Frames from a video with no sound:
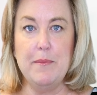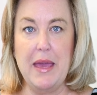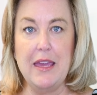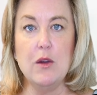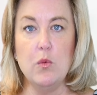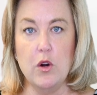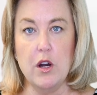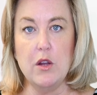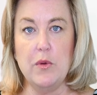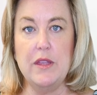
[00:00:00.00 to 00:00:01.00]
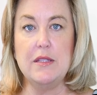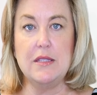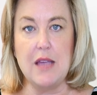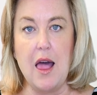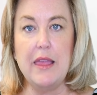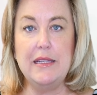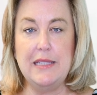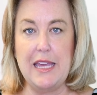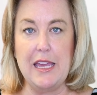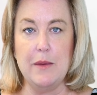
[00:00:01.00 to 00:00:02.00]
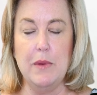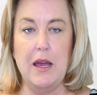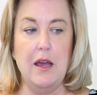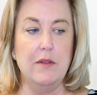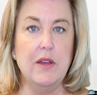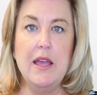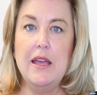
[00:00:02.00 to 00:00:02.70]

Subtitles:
make it work with a solid team of